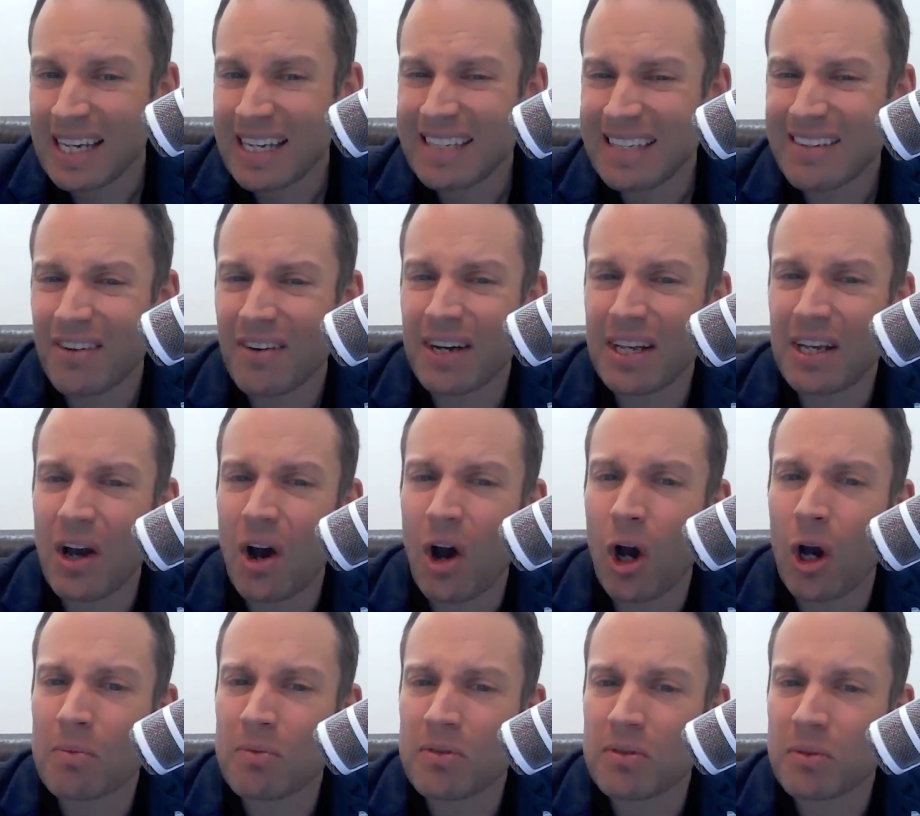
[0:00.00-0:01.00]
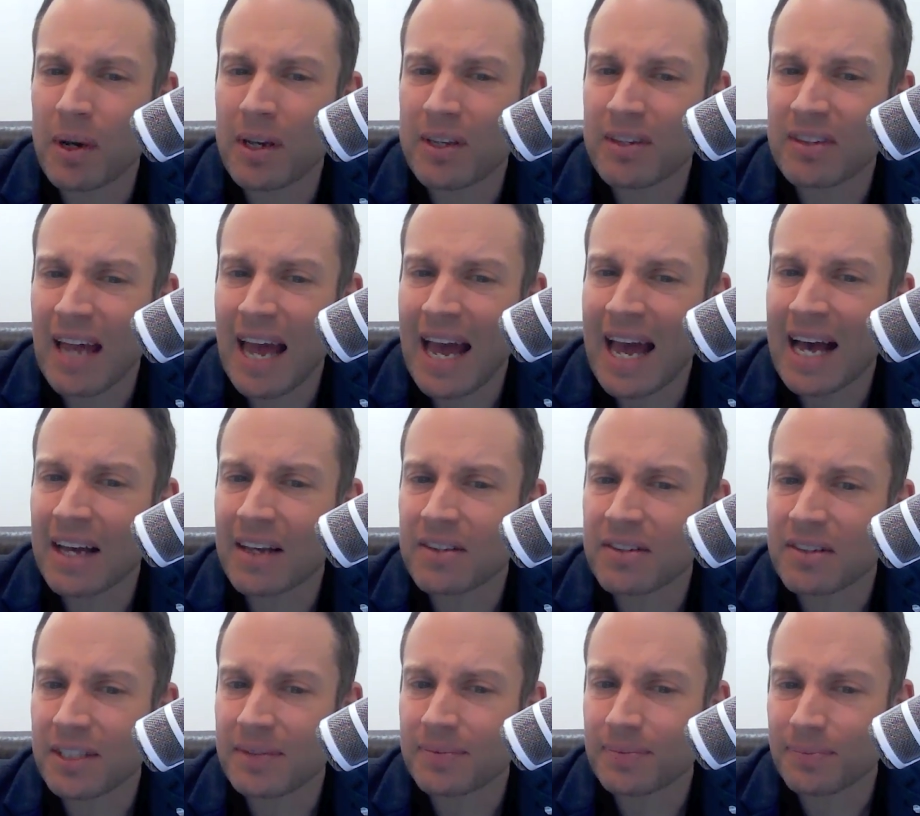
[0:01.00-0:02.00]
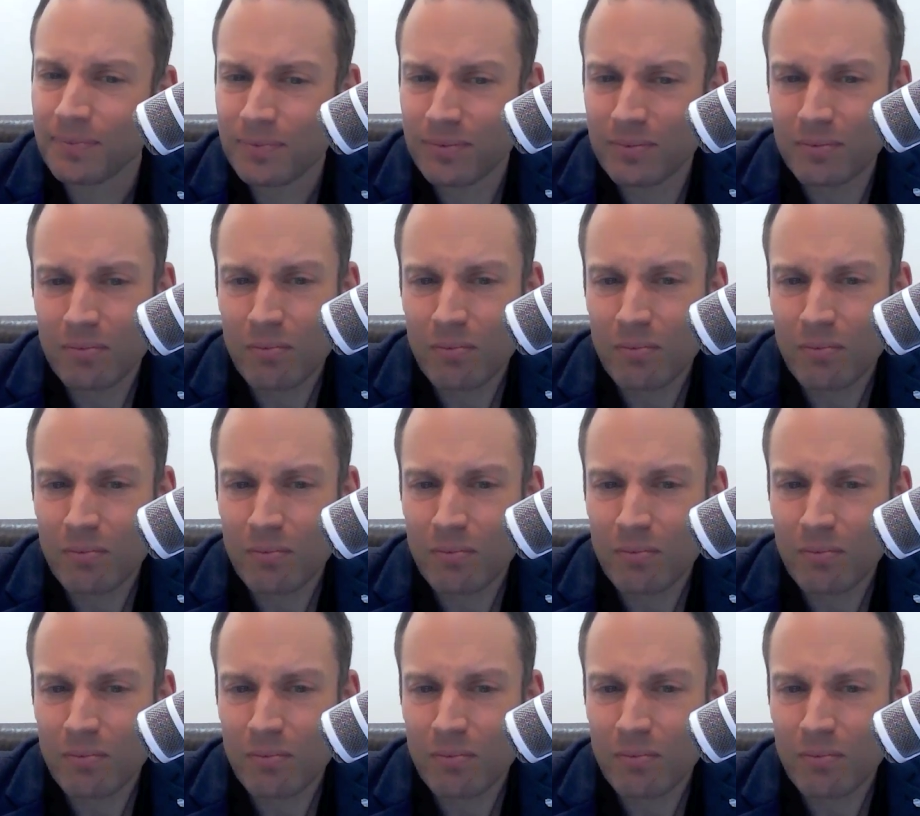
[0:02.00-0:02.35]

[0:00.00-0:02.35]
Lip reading: Is there any Homes West housing?